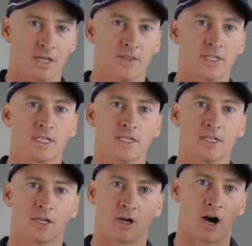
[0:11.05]
This is the
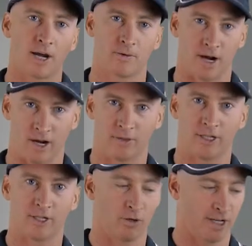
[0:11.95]
guide rail
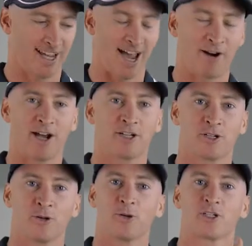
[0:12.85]
that your garage
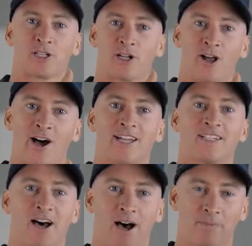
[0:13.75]
door slides
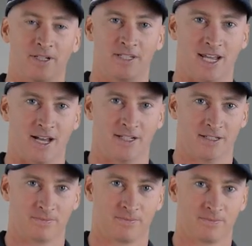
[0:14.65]
up and down in.
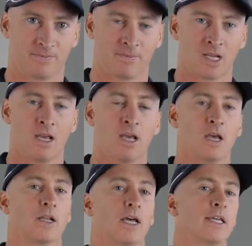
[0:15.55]

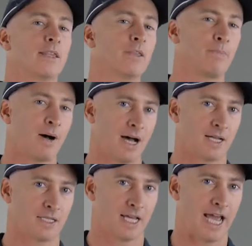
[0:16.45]
Now in the
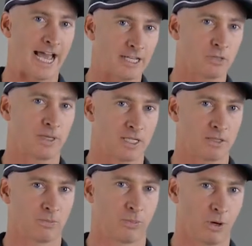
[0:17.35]
past there has been
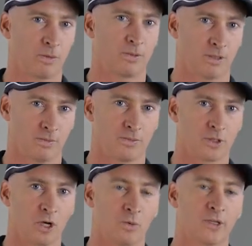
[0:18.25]
some problems
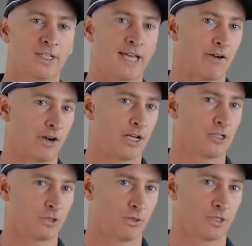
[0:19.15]
with garage
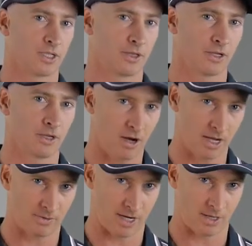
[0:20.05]
doors and the
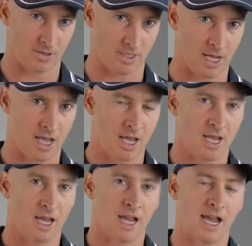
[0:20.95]
guide rails
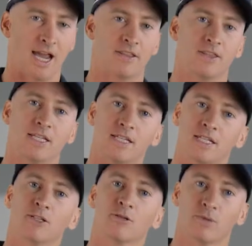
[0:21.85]
and this
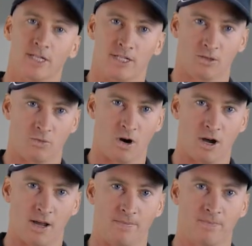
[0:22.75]
is the reason
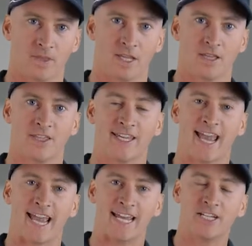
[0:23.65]
why. The
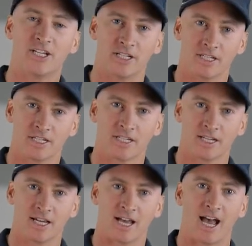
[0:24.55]
edges
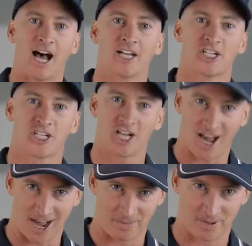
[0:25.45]
are
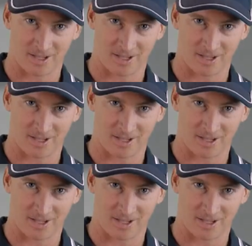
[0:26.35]
sharp.